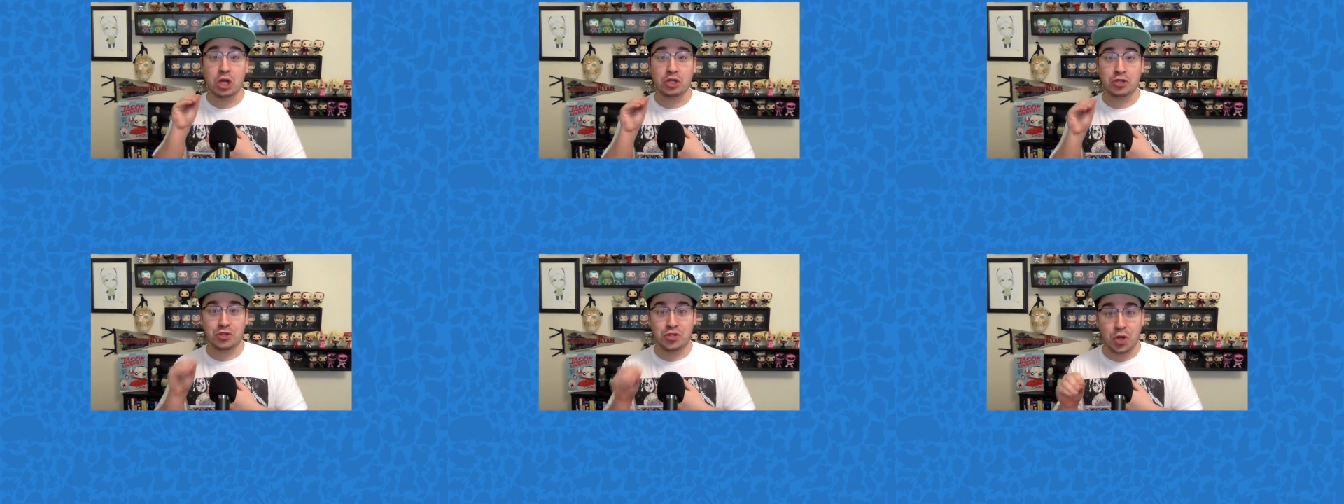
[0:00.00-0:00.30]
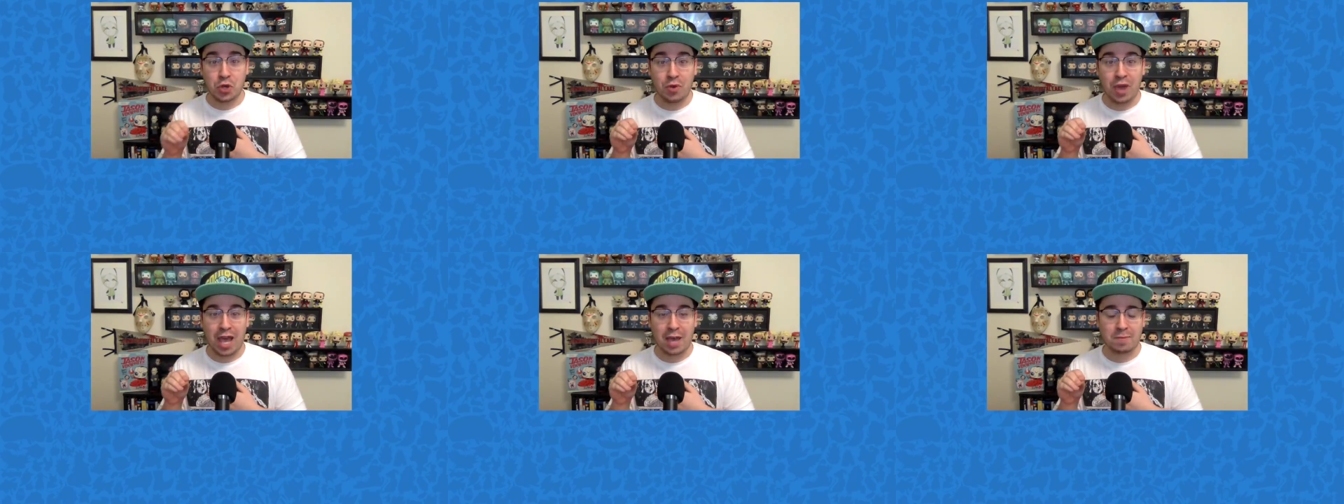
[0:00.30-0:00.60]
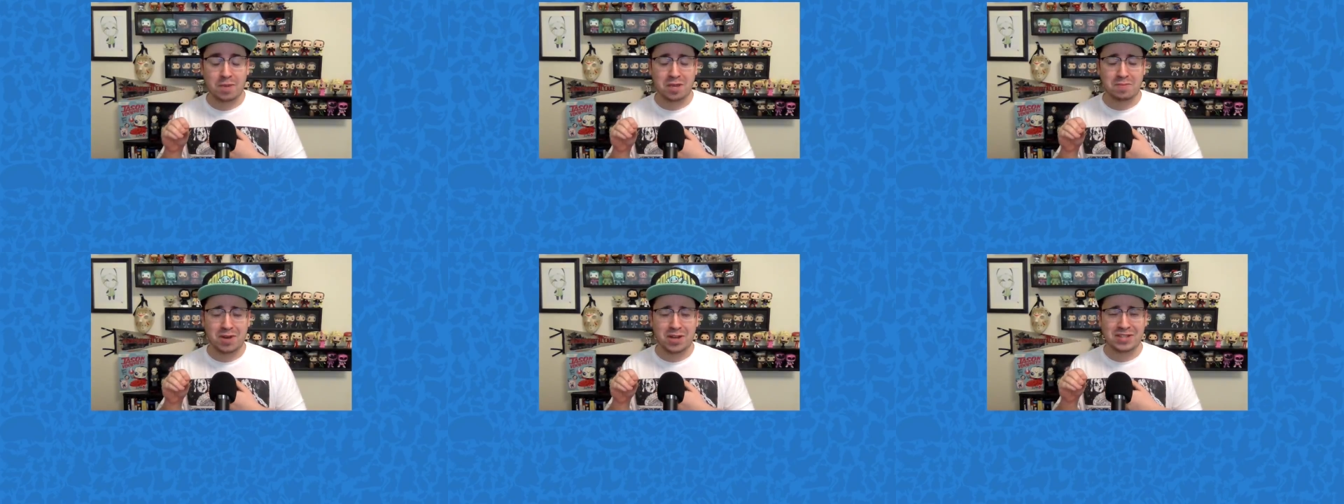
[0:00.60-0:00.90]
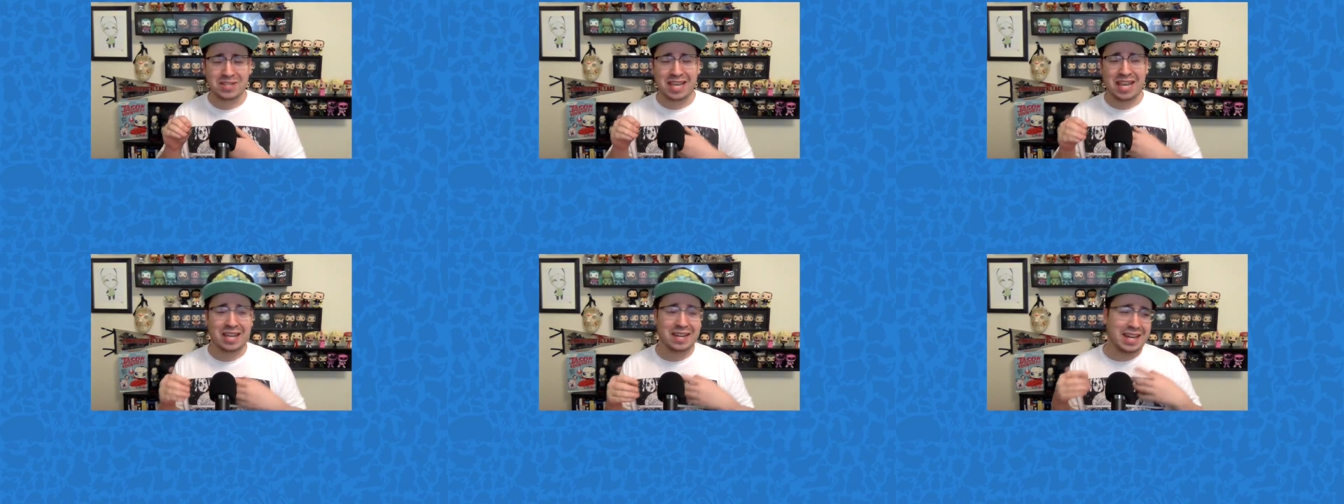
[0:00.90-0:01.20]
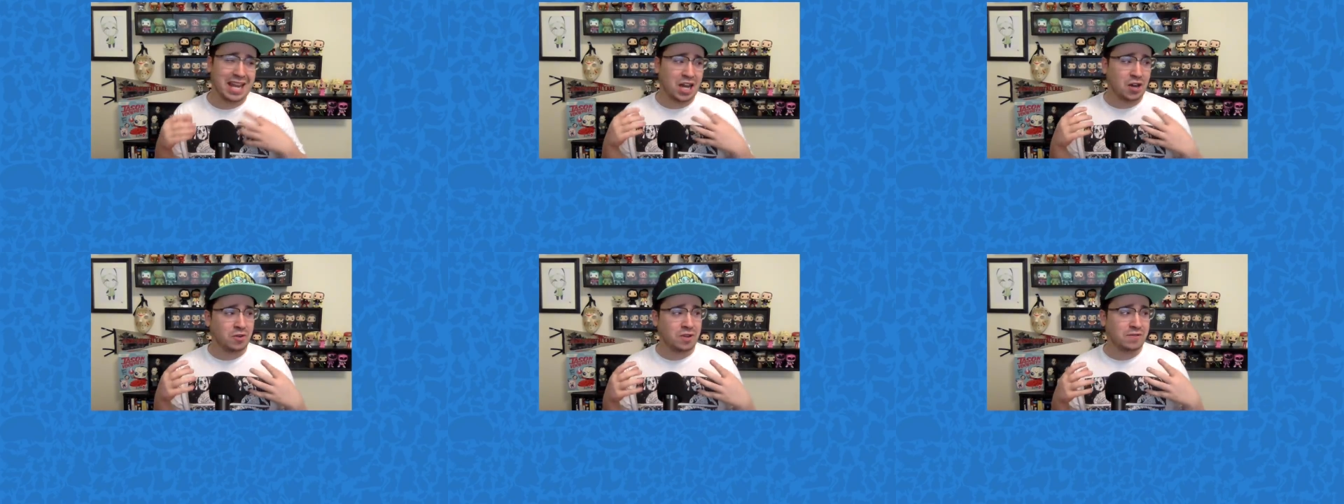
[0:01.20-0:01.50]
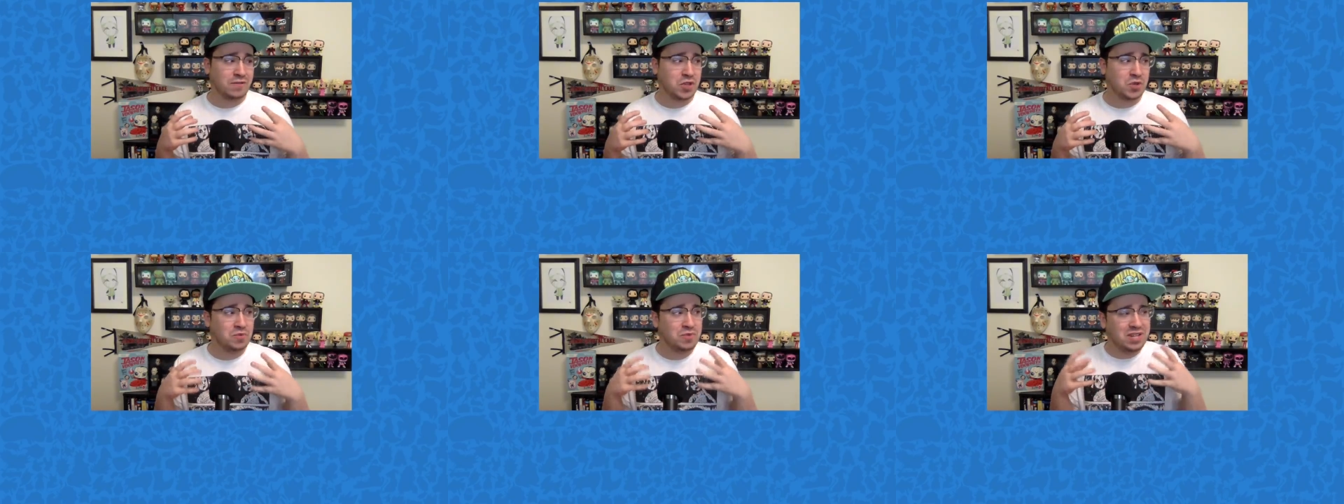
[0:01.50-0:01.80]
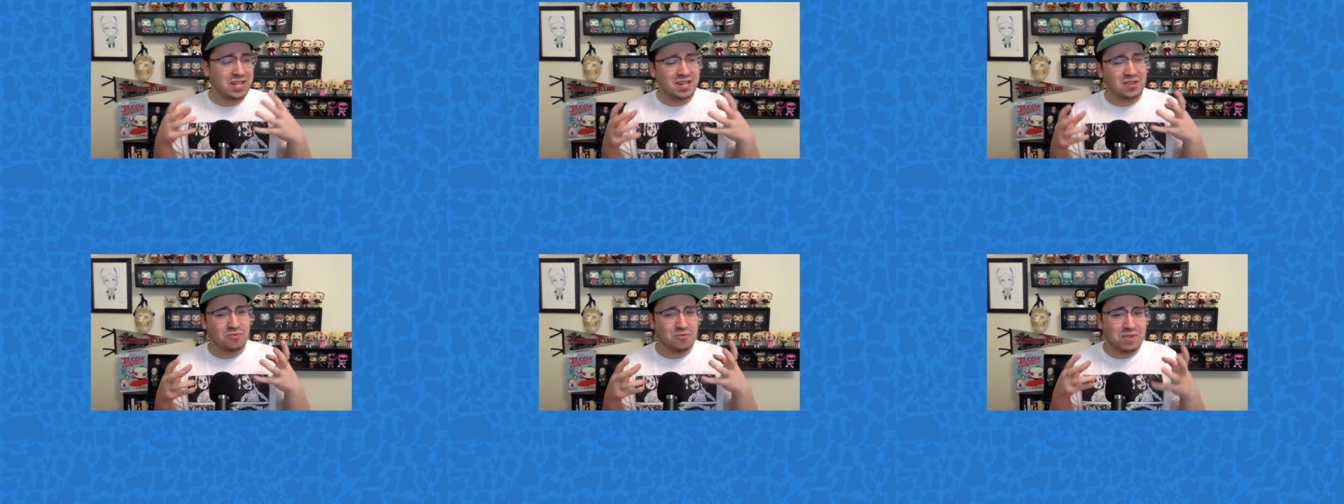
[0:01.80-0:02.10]
So happy about that. Now, if you
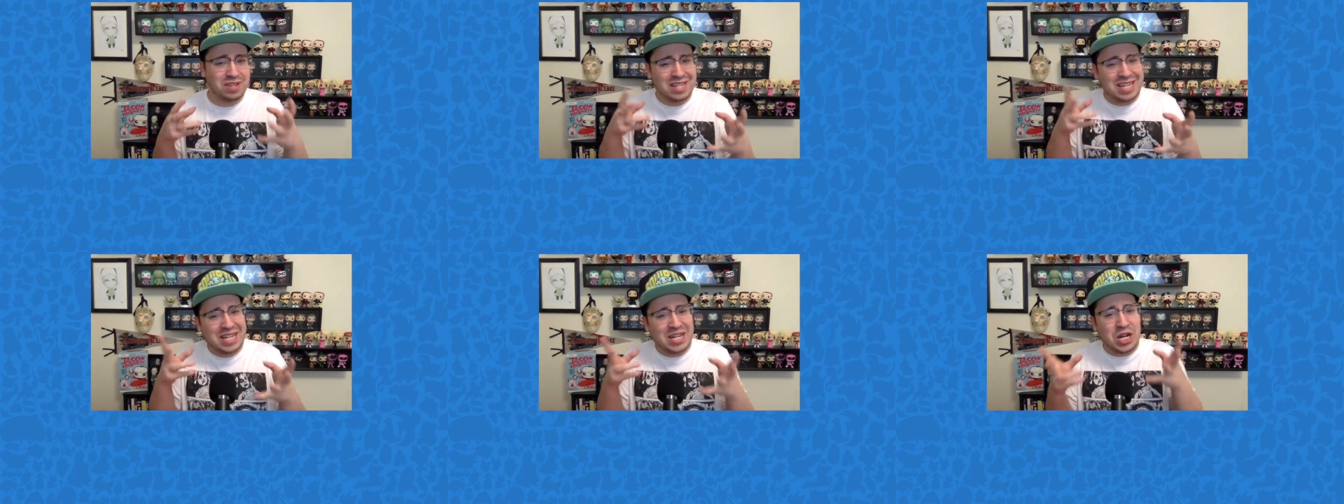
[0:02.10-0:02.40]
didn't really